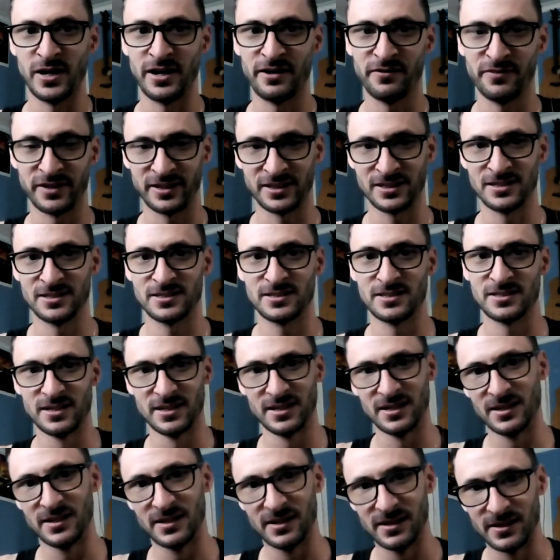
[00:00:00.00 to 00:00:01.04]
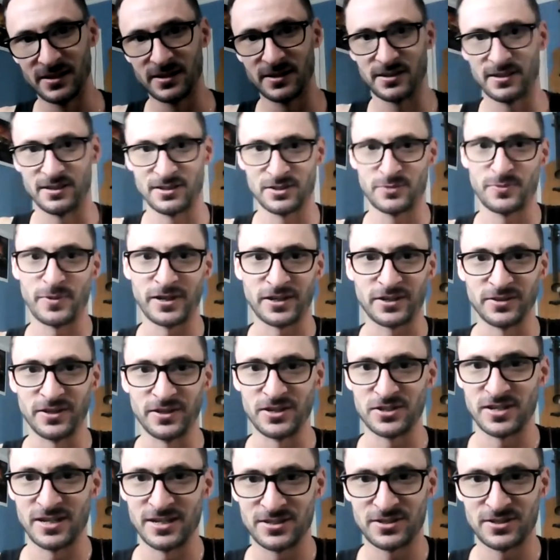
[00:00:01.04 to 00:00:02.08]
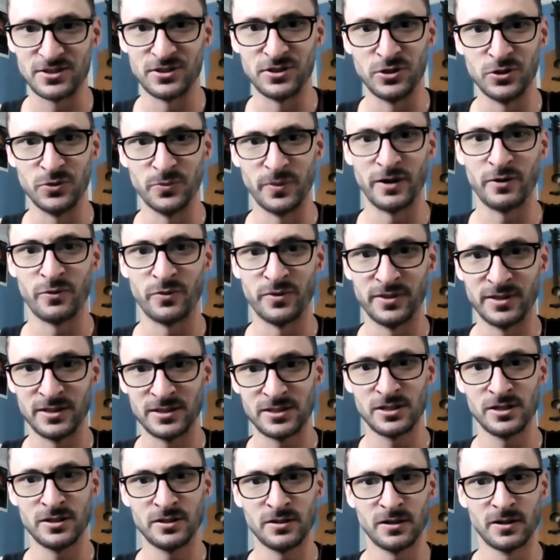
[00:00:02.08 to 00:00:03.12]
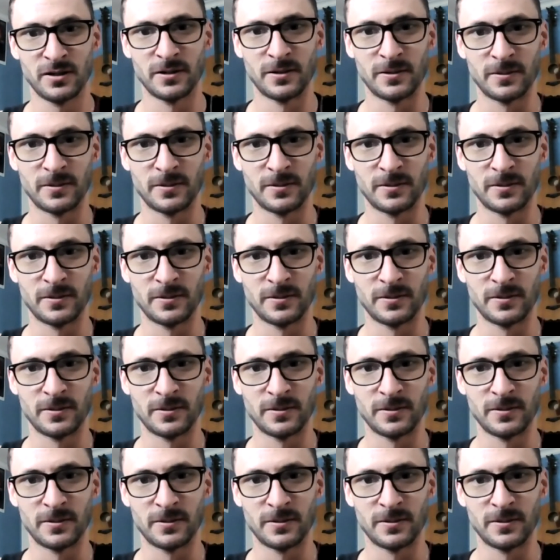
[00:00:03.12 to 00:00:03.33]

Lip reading: have like a speculation as to who might win this year?